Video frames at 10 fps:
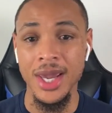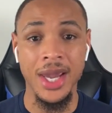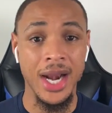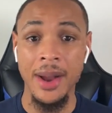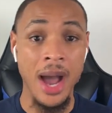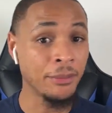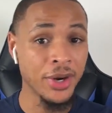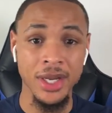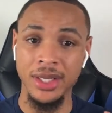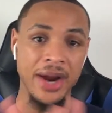and I'm
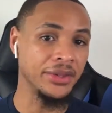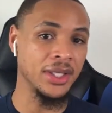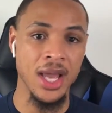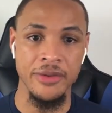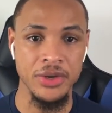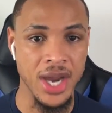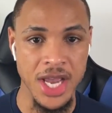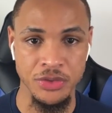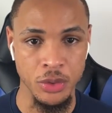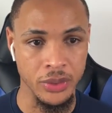breaking everything down for you
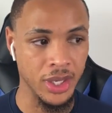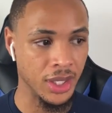guys real quick,